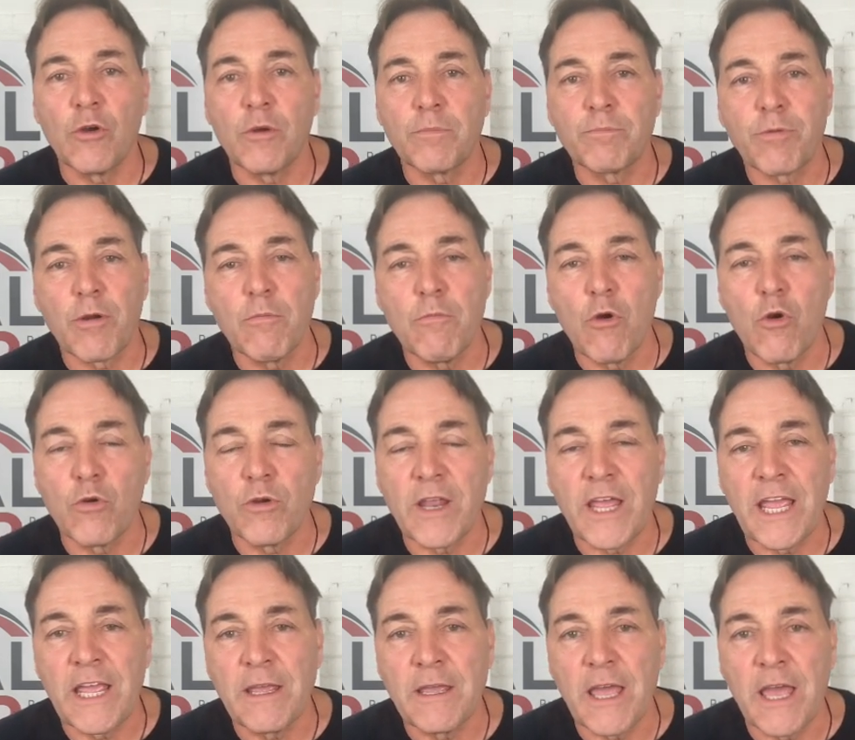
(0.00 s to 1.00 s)
promote
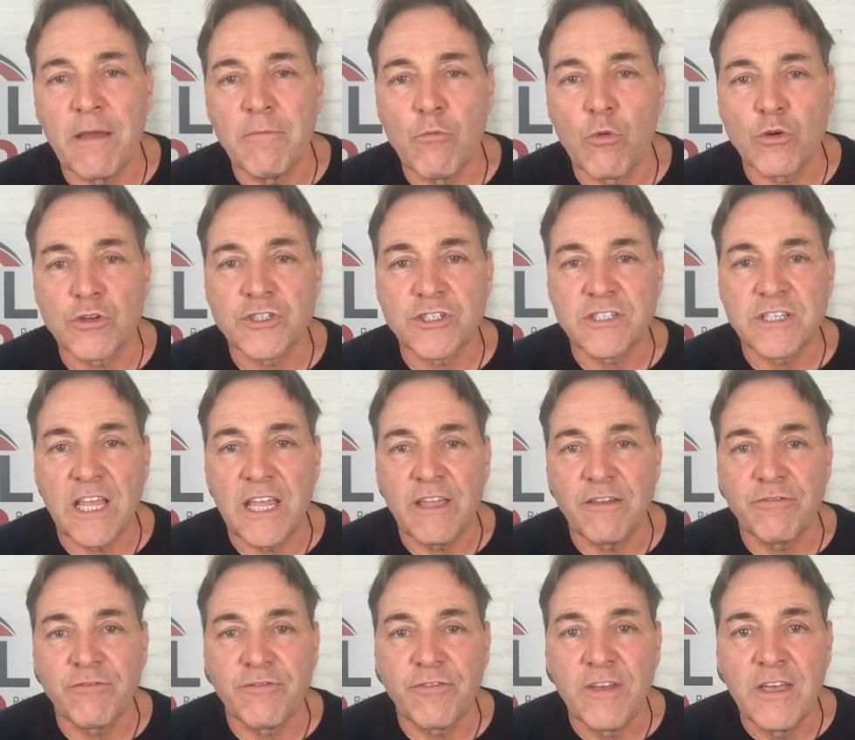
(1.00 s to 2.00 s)
a more
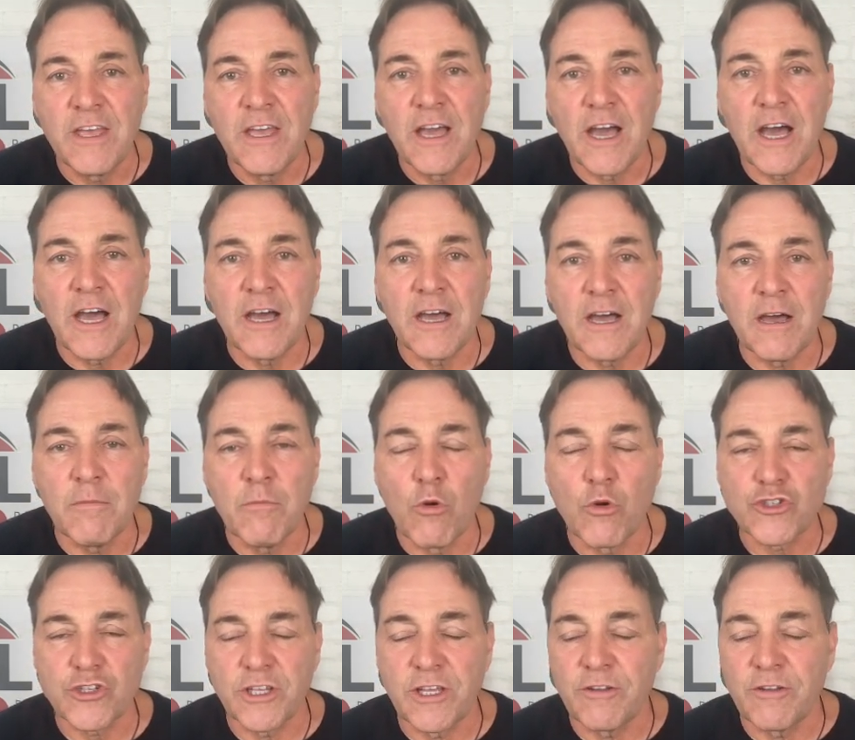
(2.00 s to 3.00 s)
safe,
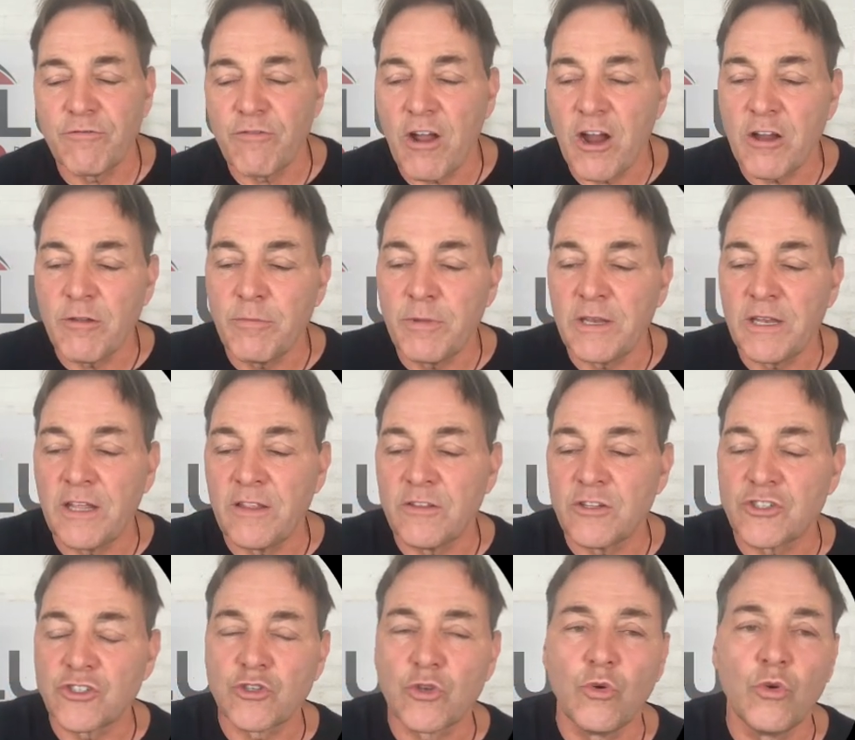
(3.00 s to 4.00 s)
emotionally environment in
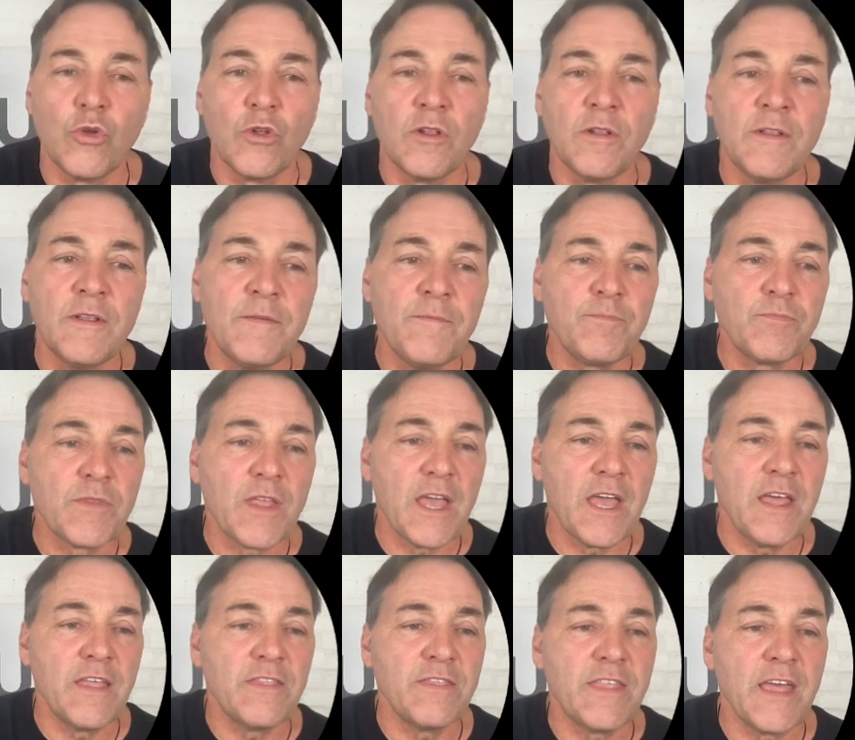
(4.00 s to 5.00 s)
the school.
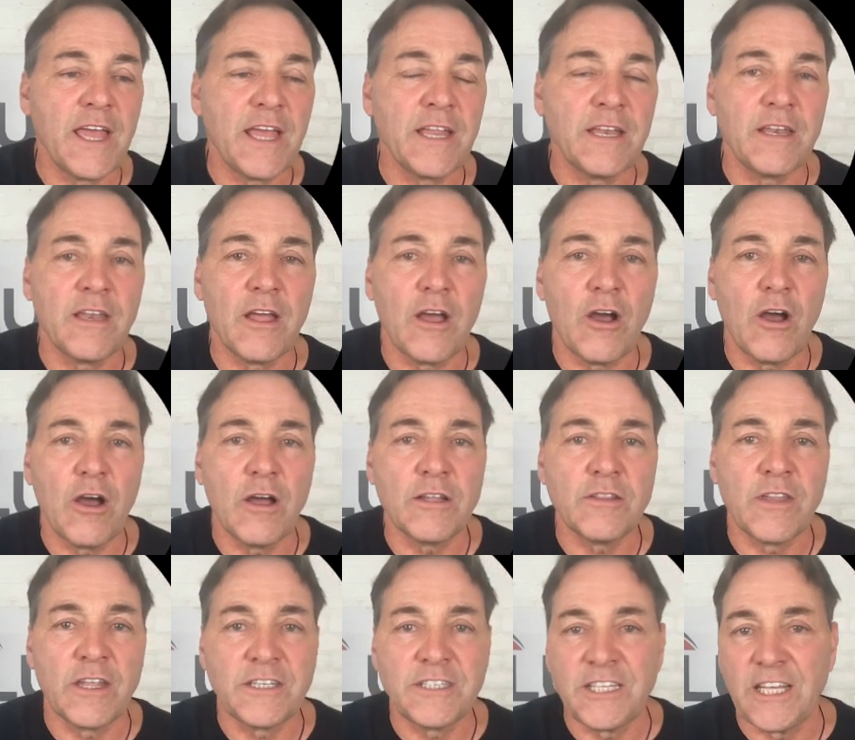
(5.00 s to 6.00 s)
And then
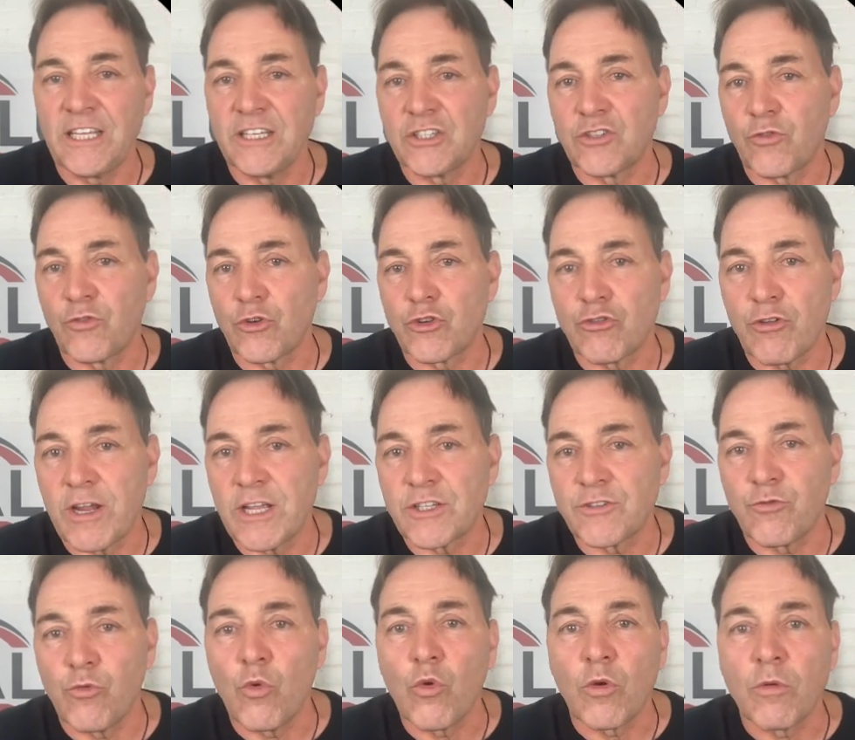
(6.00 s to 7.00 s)
the T is for
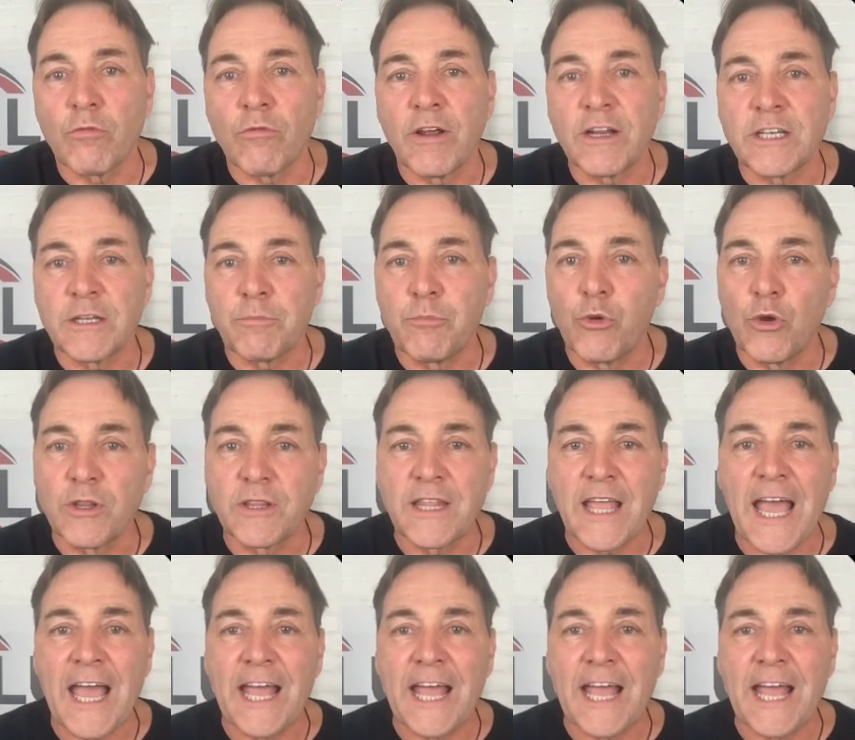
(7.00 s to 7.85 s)
transform, right? To put